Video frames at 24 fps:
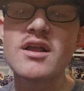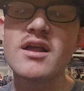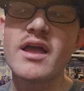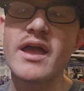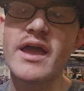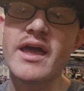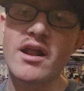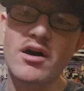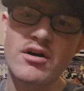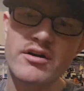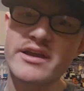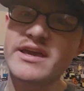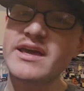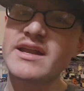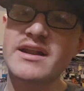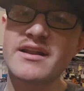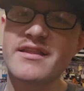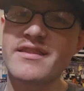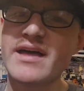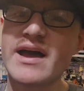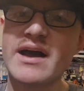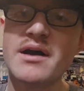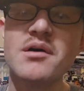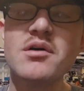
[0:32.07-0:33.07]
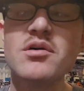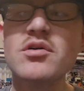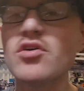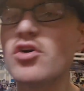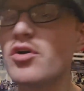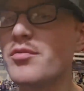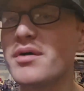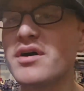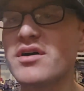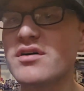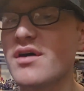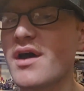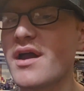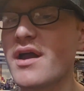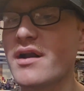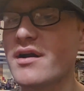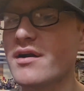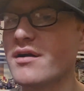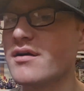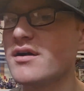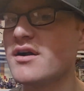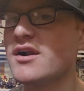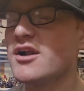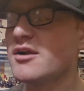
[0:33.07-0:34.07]
and I'll get into that a little bit
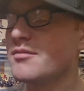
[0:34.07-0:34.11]
later.